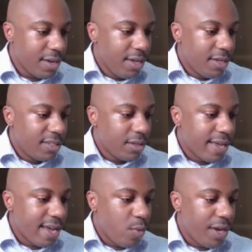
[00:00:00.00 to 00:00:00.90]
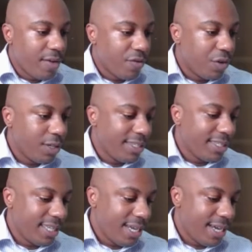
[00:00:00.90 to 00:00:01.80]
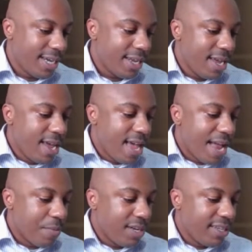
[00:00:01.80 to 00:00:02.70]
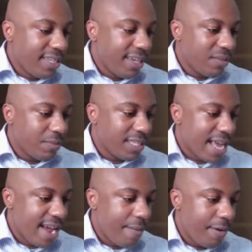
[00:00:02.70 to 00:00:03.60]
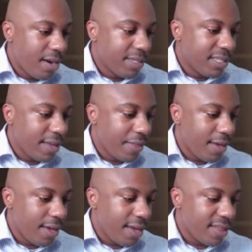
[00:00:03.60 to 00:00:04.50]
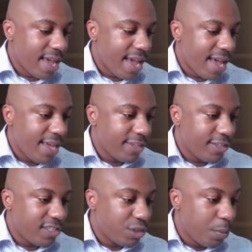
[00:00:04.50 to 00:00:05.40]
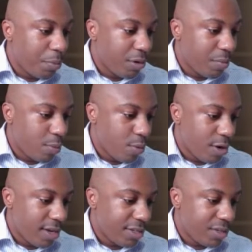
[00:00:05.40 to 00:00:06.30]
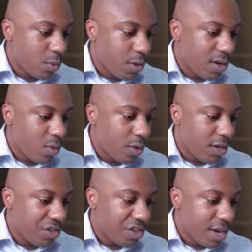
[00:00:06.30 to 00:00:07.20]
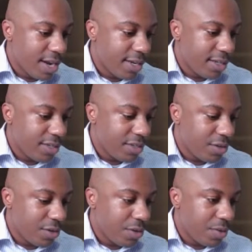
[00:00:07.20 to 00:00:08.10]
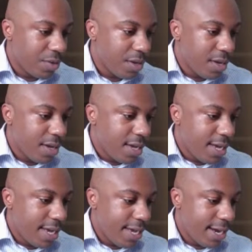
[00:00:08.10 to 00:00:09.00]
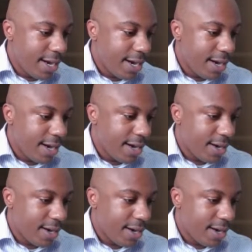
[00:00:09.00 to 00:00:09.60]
so that we can really see it. I'm going to take some time here because I think that it's super important to what we're trying to do here.